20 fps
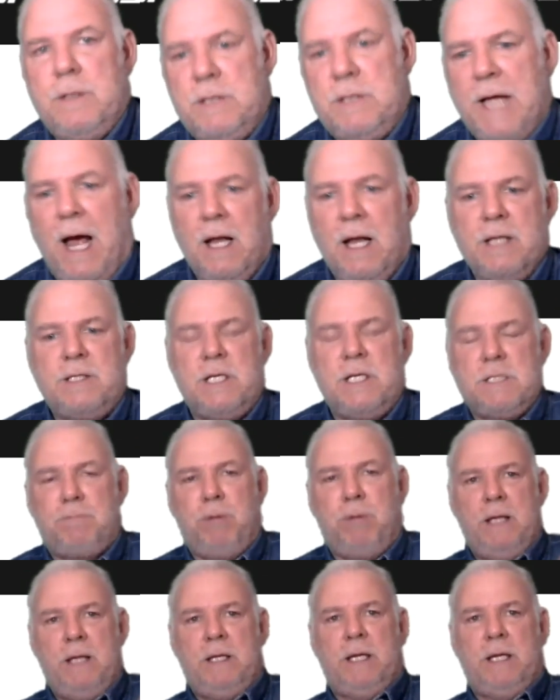Dallas has
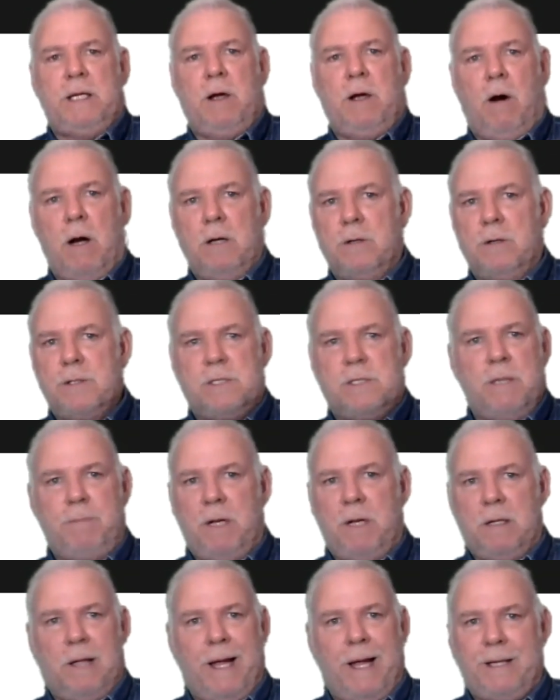played the Cardinals
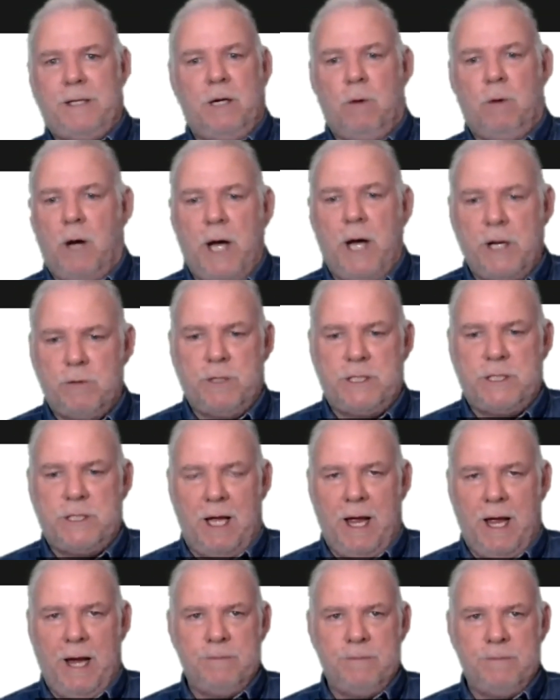something like 100
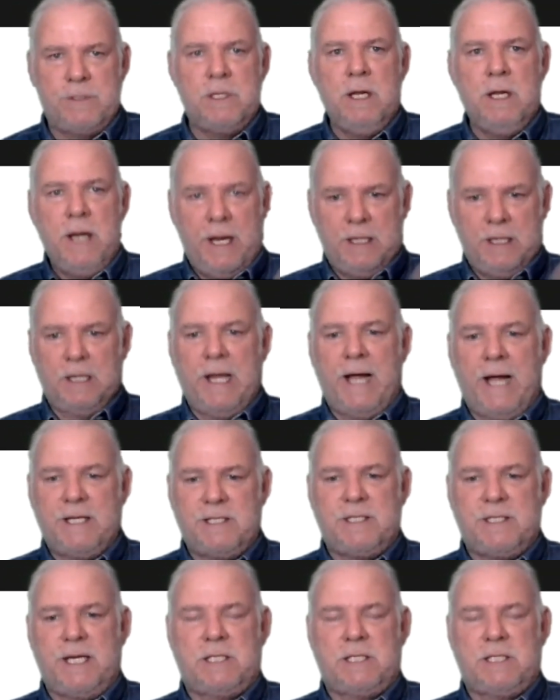times in the
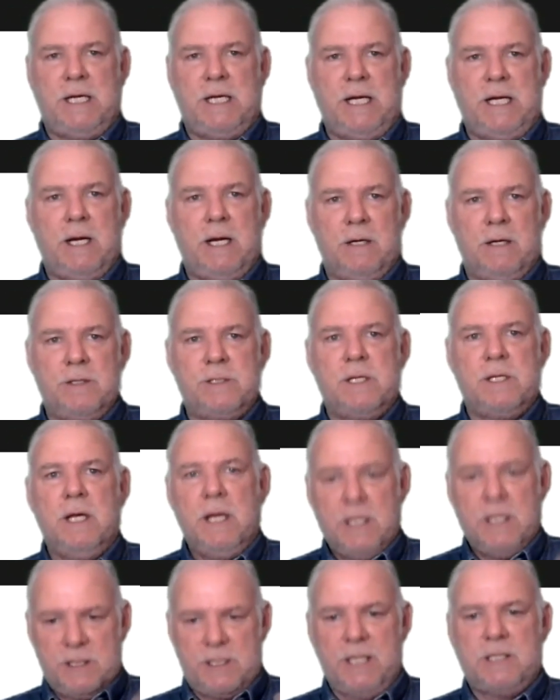last 60 years
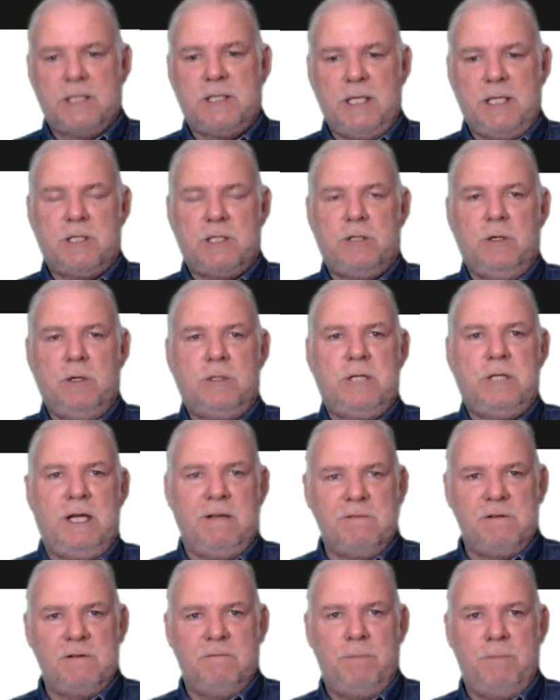since these two
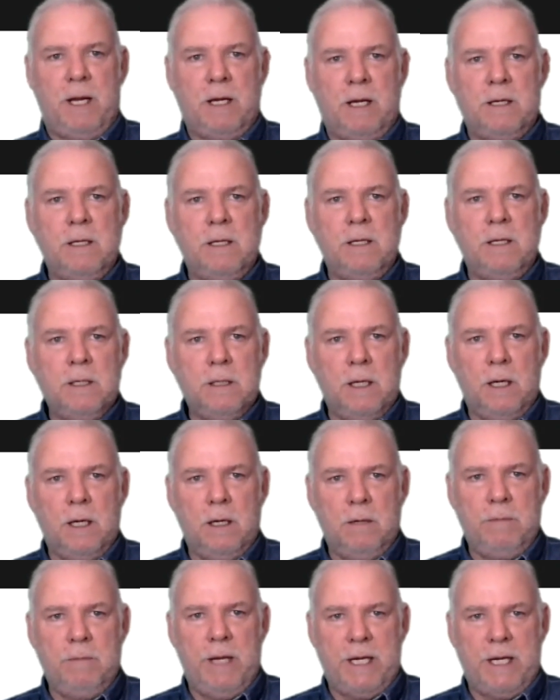teams have been
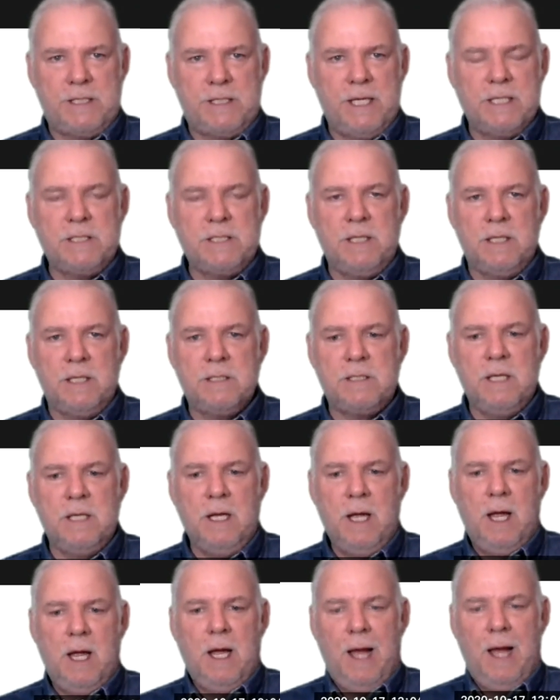in existence.
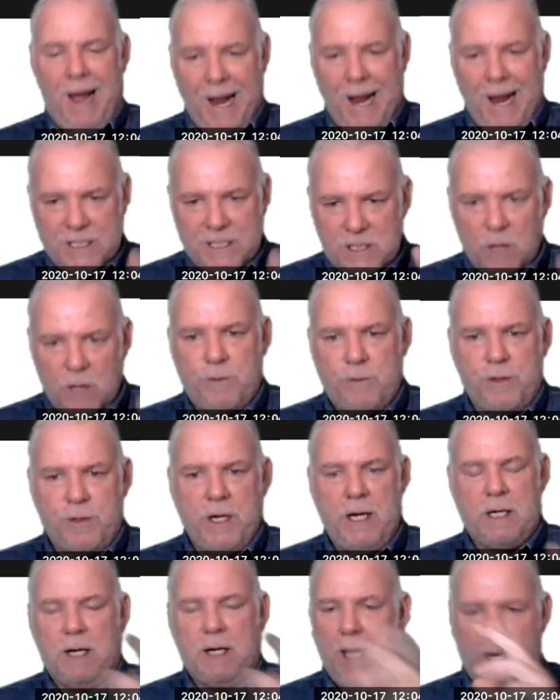I don't
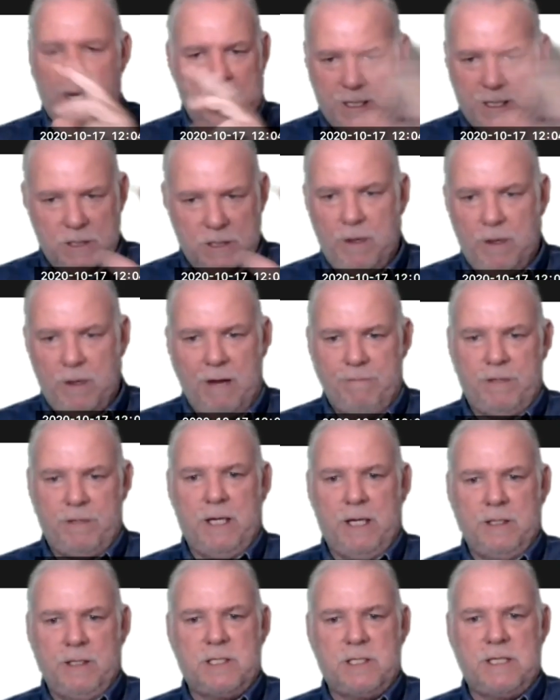think I don't have,
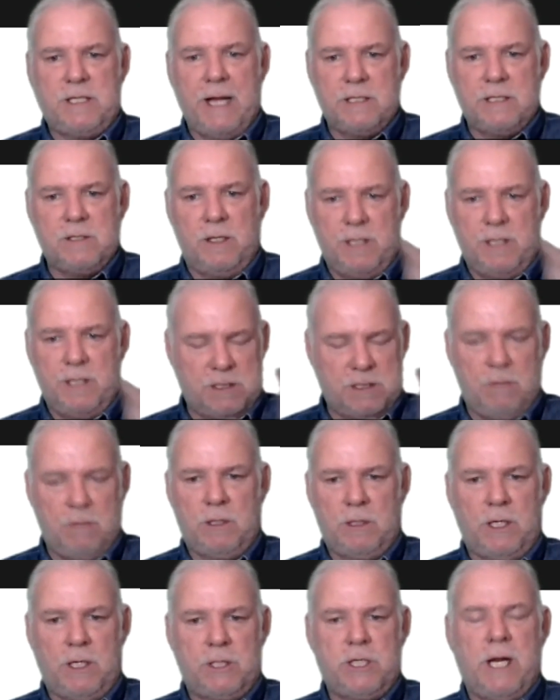again, the stats on this.
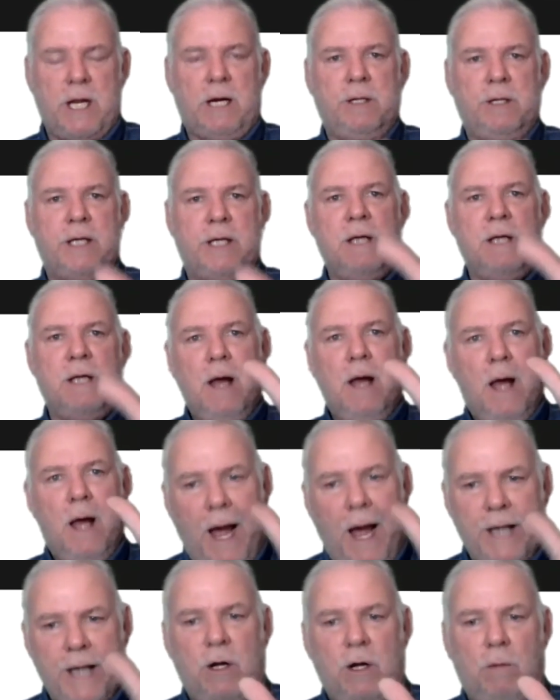Someone could check on this.
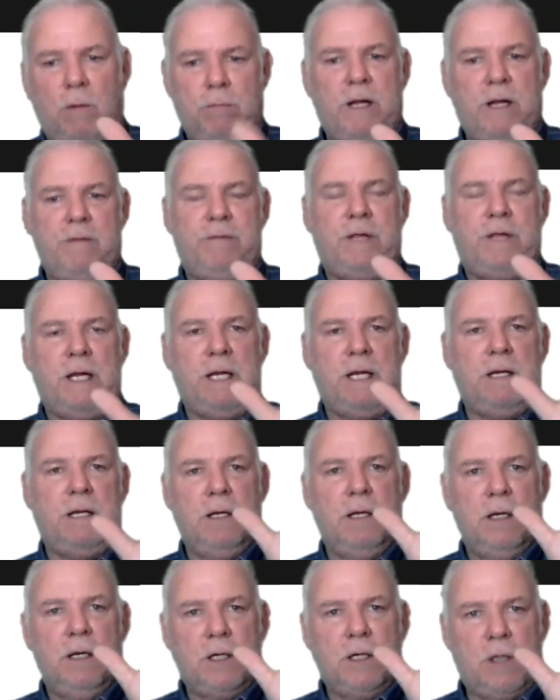I don't believe the
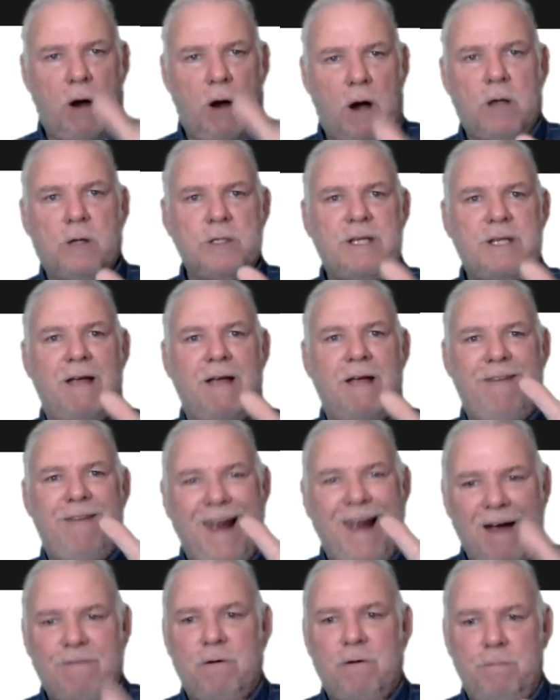Cardinals have
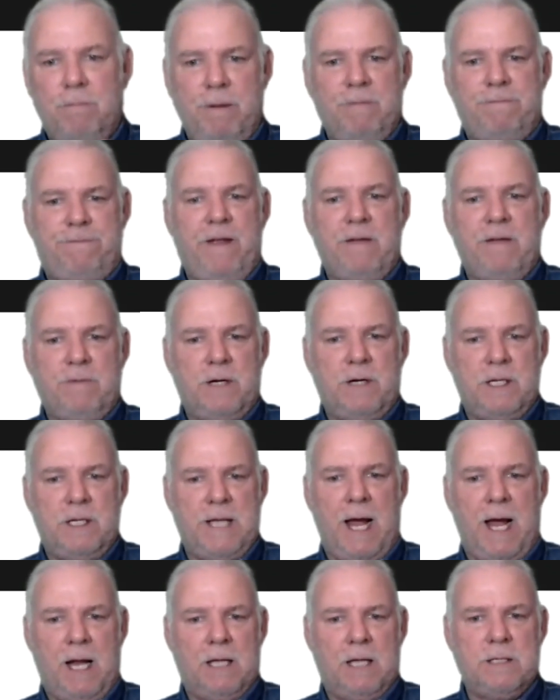ever been favored at
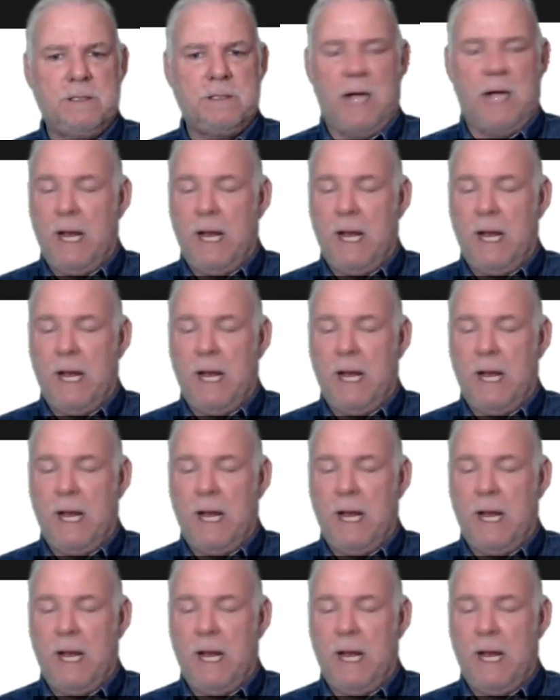Dallas.